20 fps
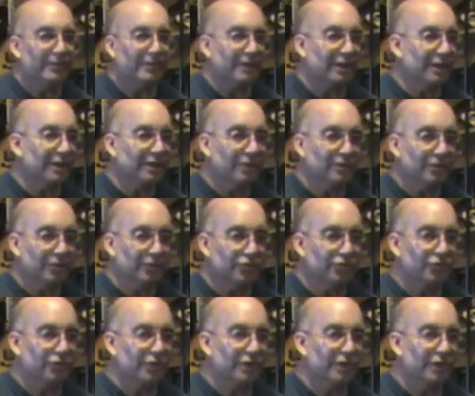It can get a little
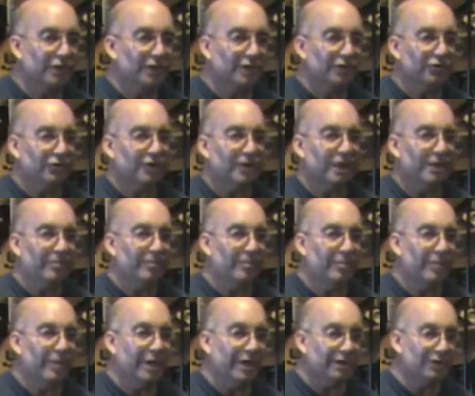tricky because you got a
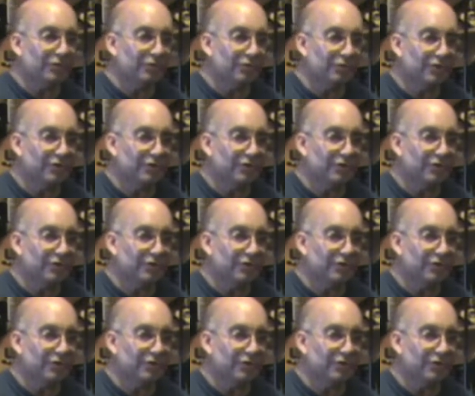master